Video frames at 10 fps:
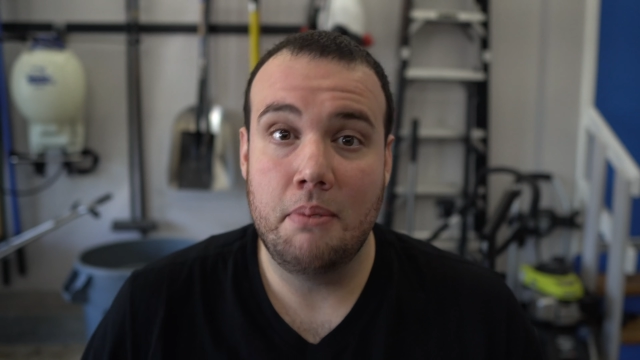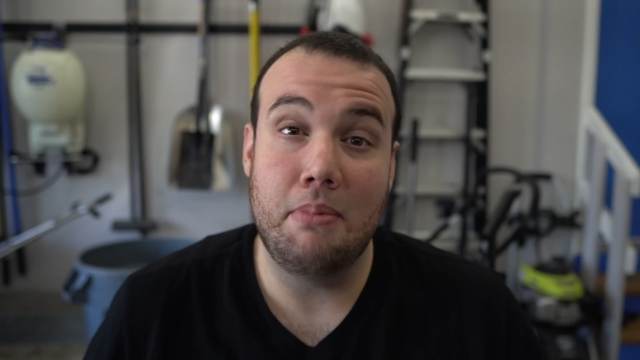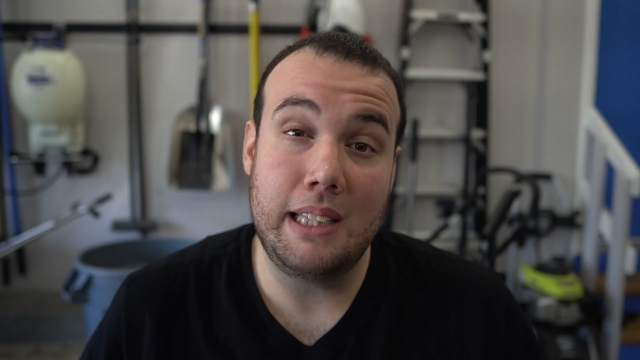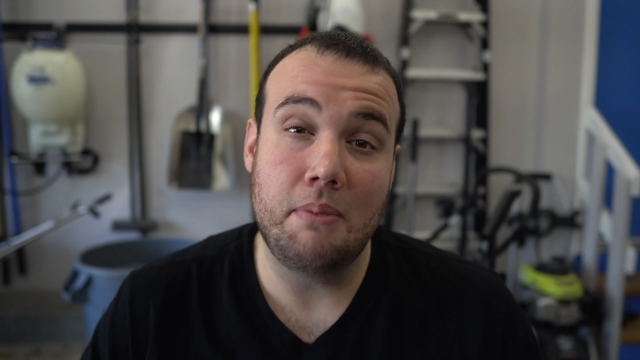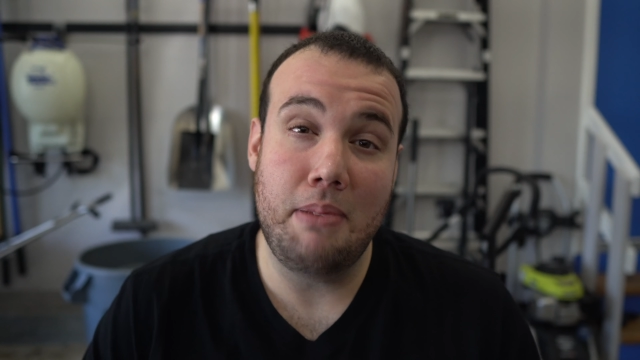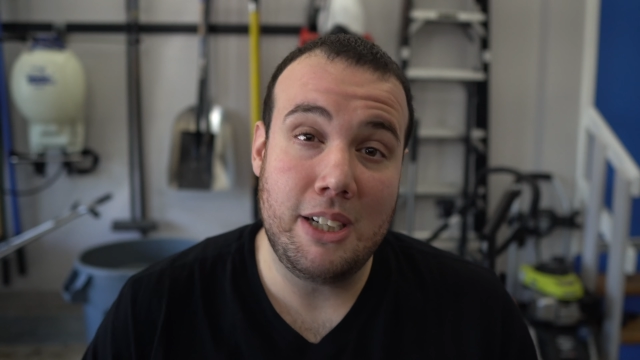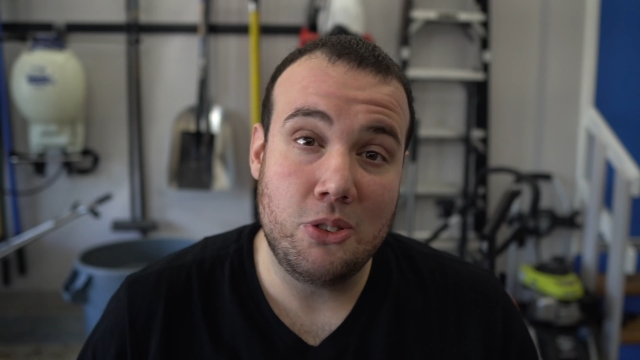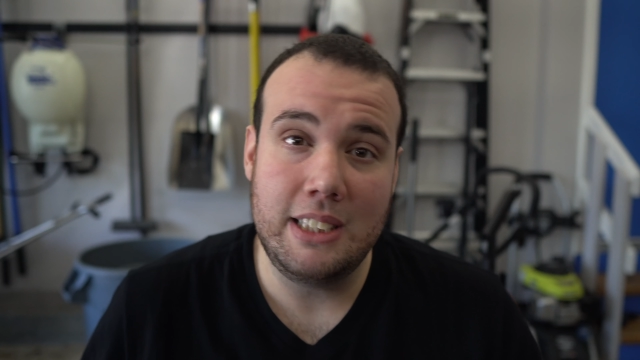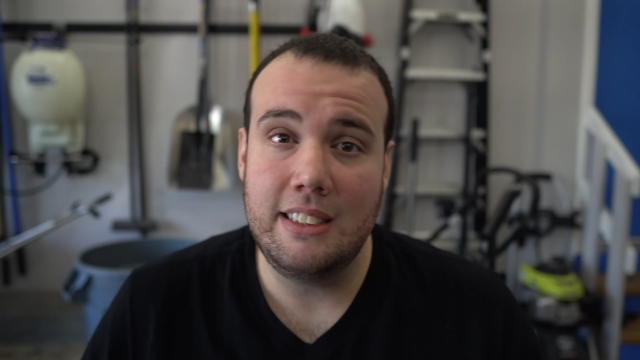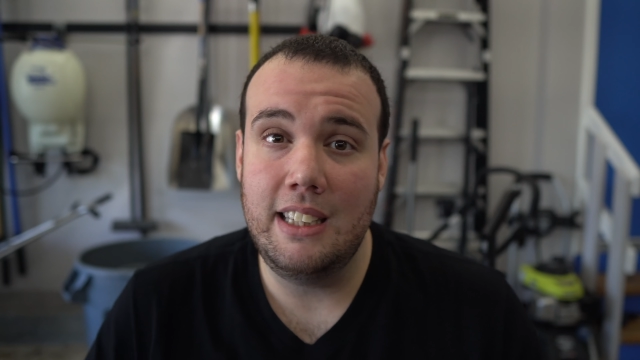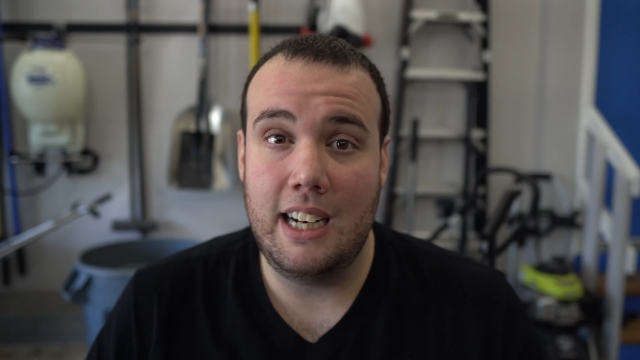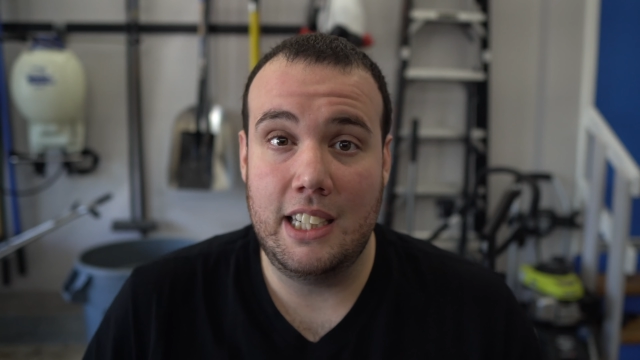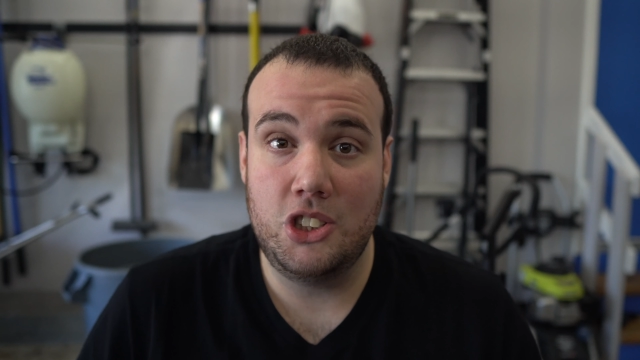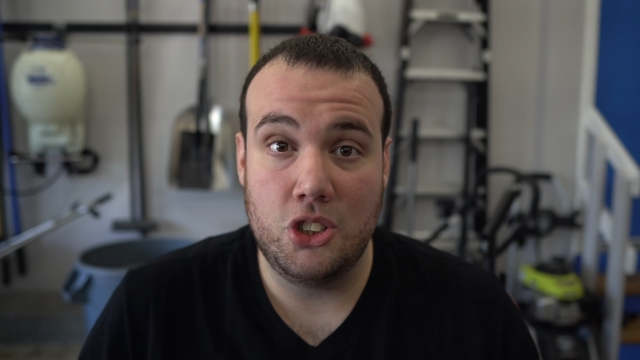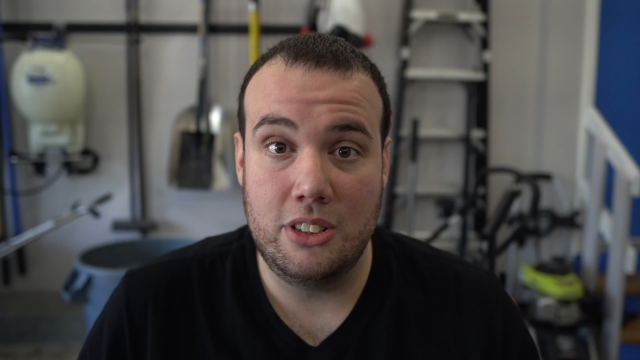But the big reason that
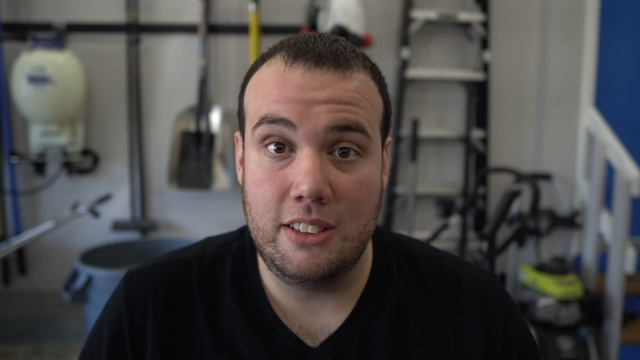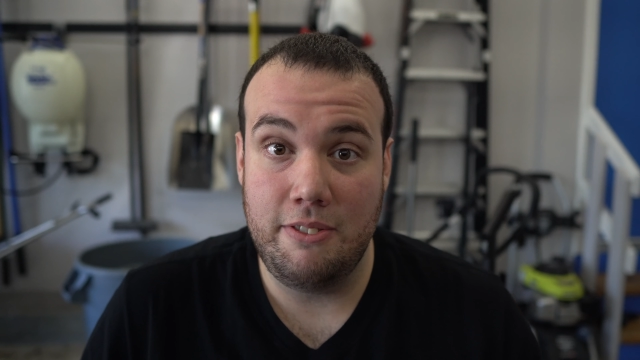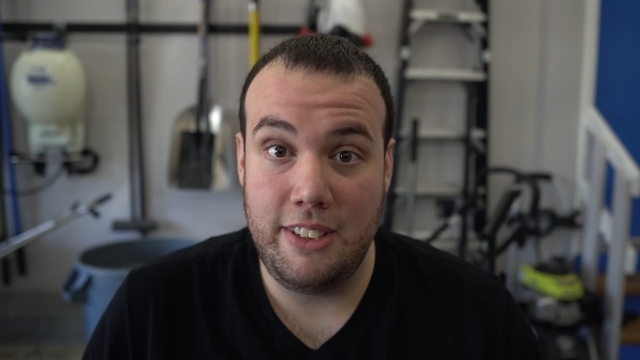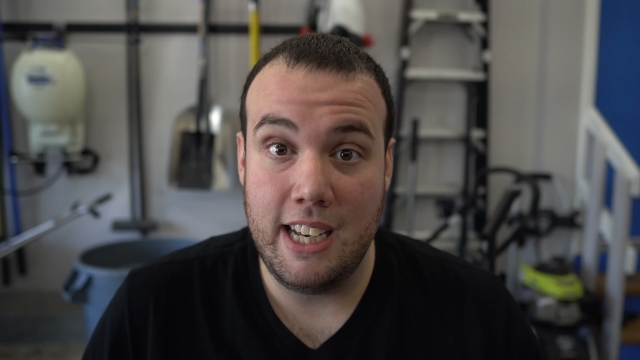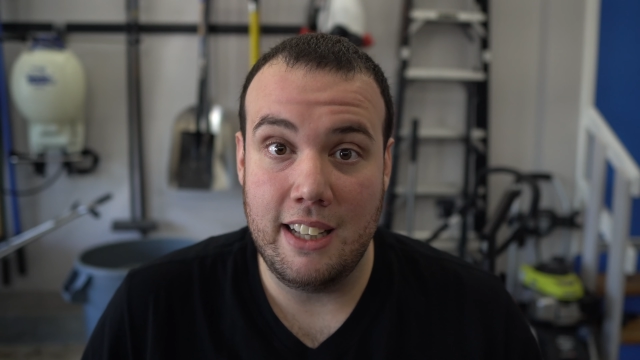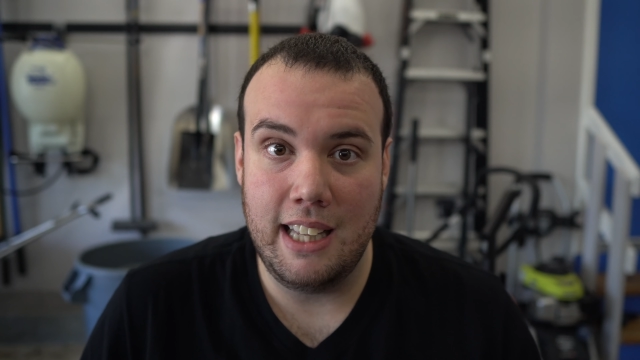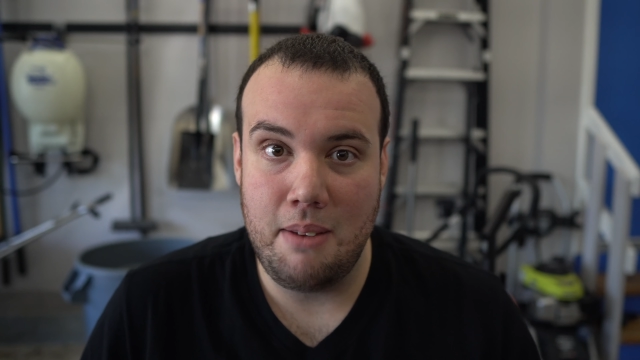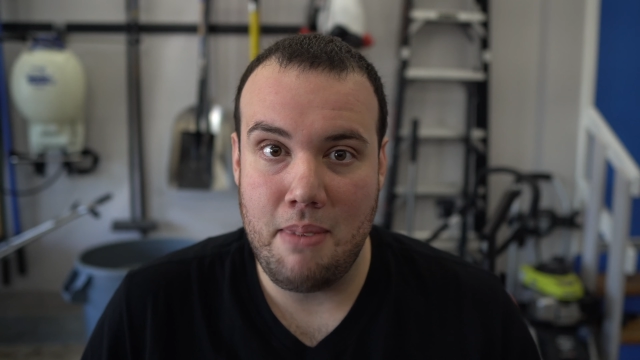I chose the VLA